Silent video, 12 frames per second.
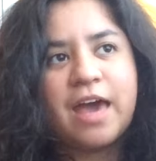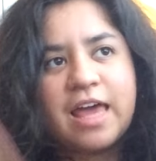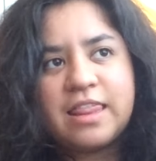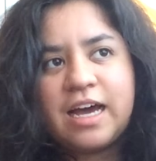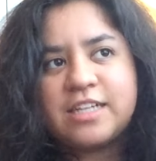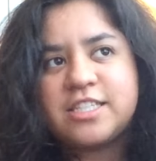
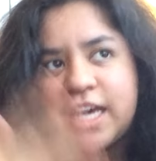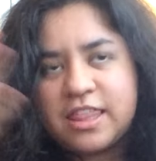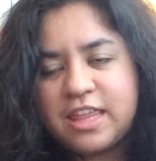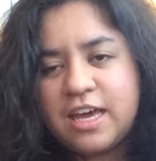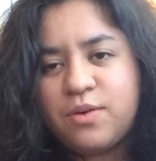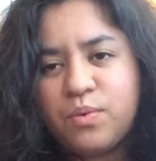And that's, I
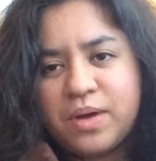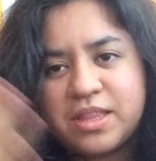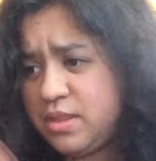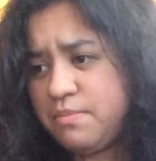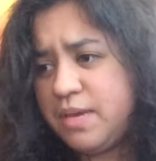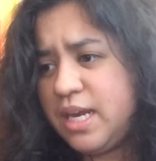think,
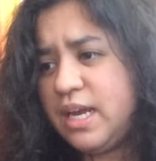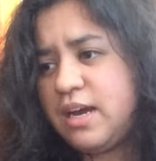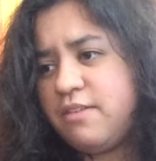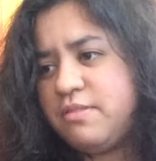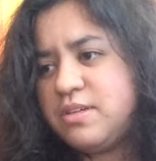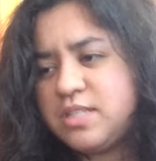what the meaning
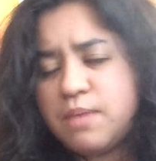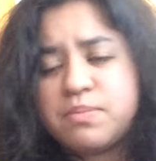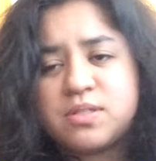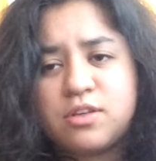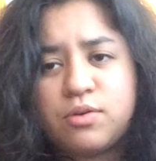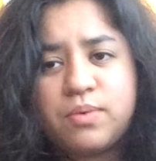of this
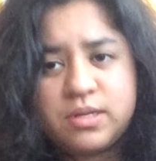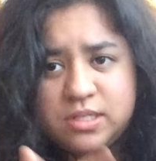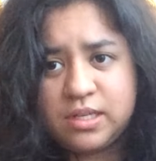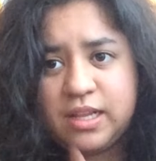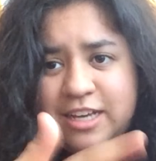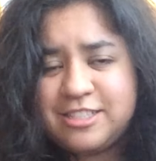episode was,
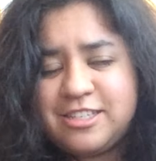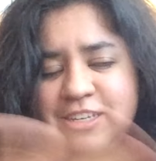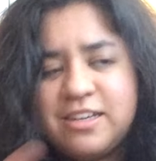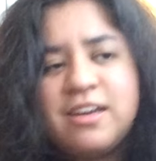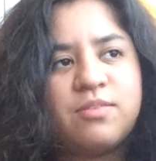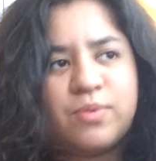the
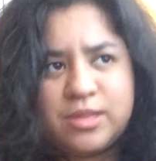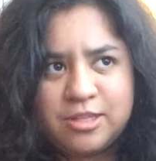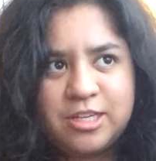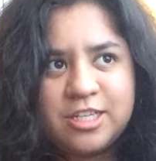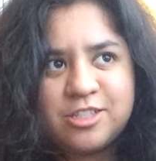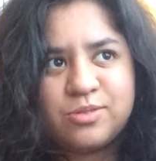lesson, what the
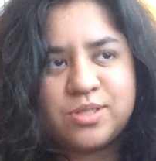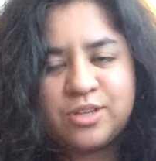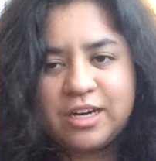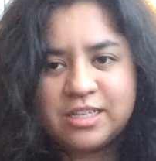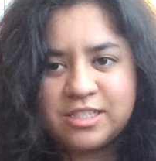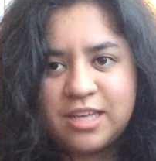teacher was
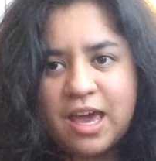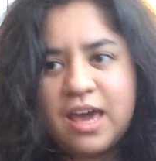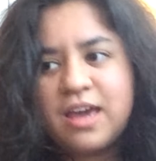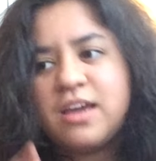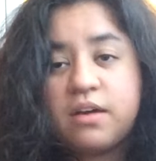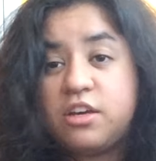trying to
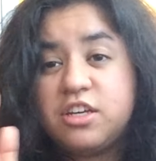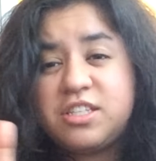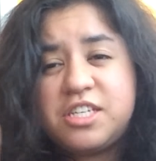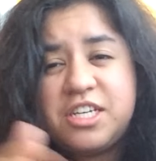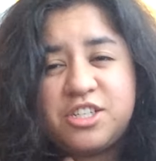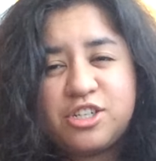say. Good
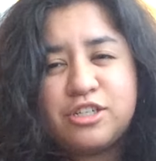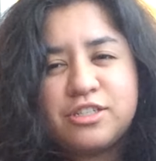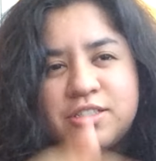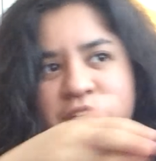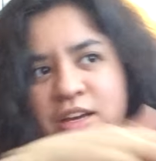teachers